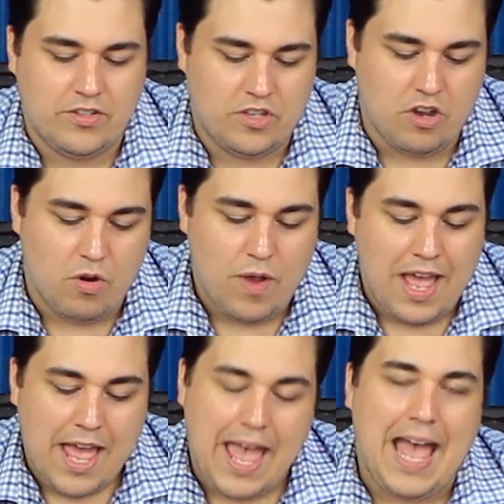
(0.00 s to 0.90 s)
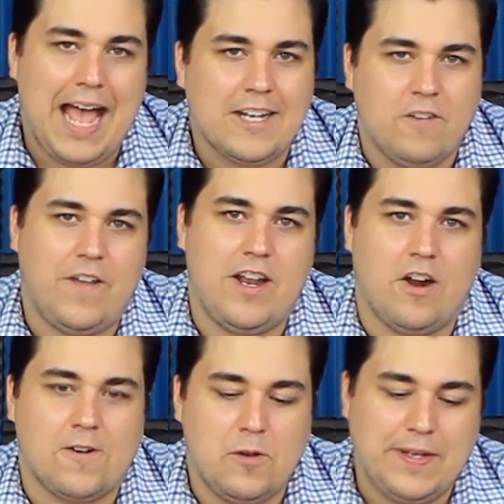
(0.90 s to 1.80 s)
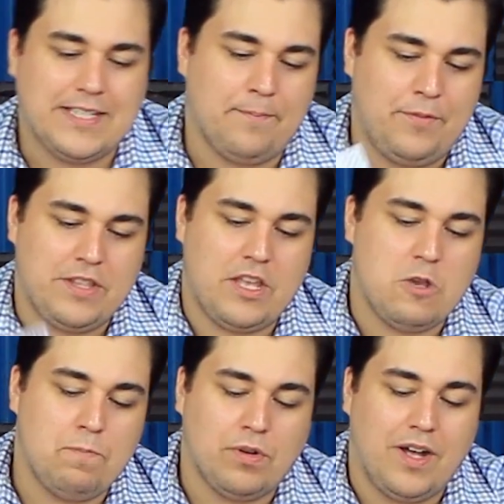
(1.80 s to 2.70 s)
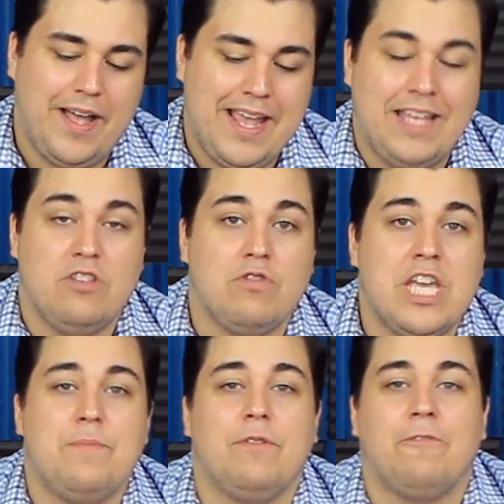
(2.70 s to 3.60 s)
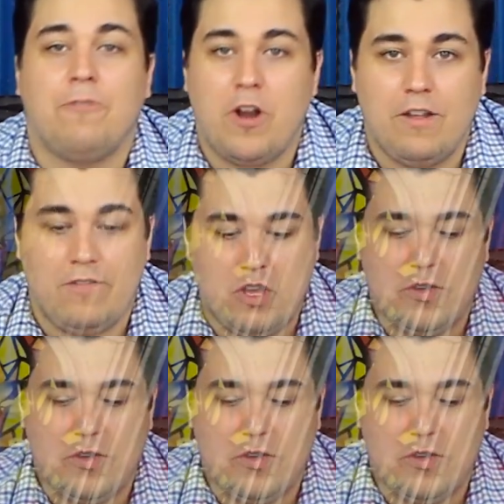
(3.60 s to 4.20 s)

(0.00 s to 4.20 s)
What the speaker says: So activate are going to be something that you play and you keep in front of you,